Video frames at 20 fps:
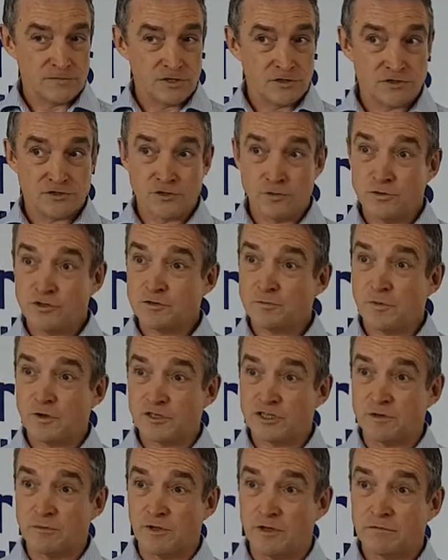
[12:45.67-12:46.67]
As soon as
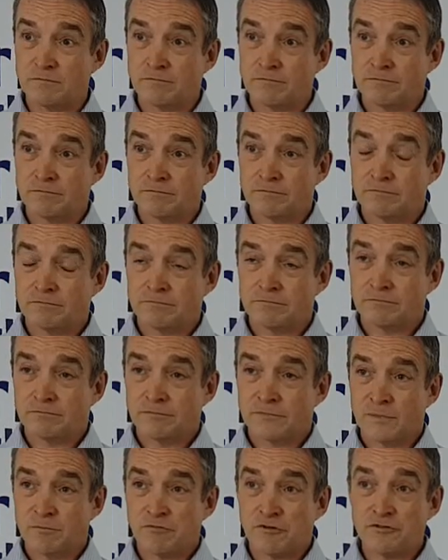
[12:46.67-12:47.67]
possible.
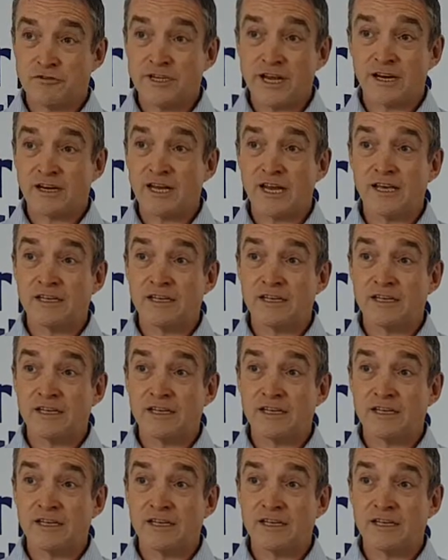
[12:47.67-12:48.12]
Project